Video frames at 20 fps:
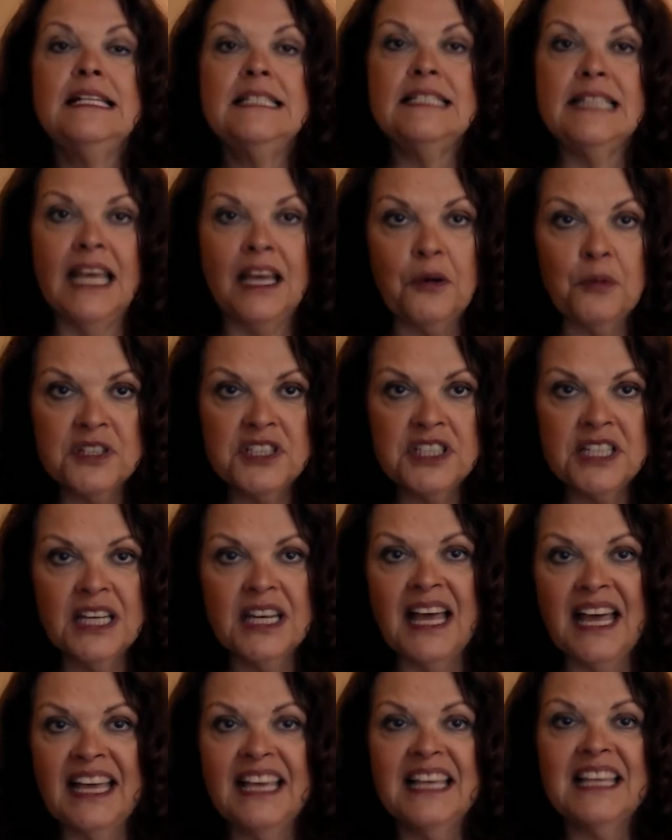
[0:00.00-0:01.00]
Take what you
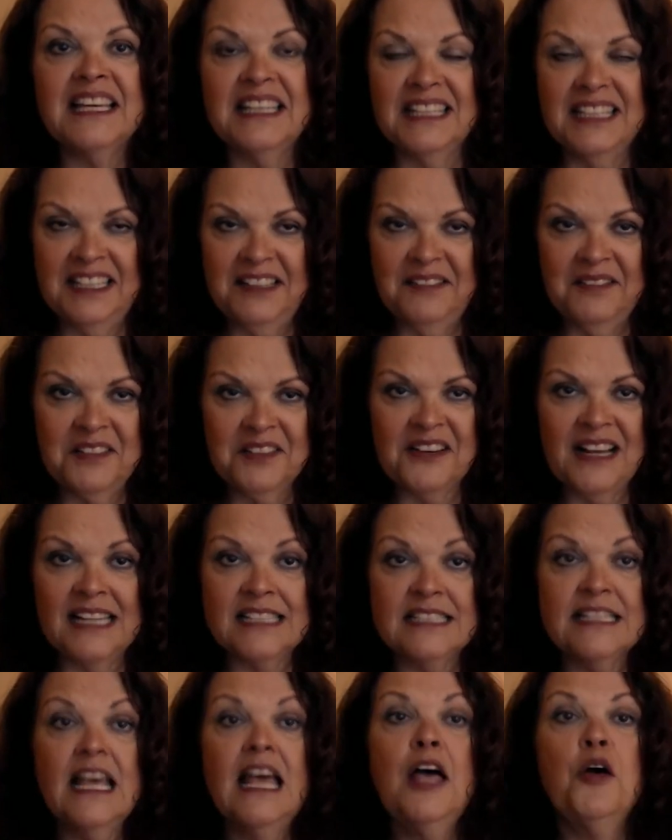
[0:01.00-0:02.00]
like, leave the
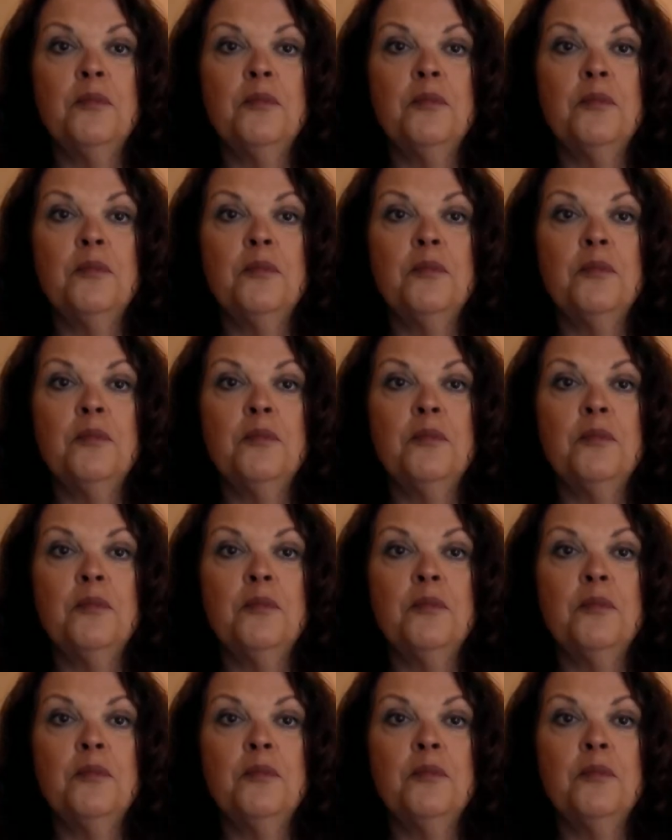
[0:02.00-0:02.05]
rest.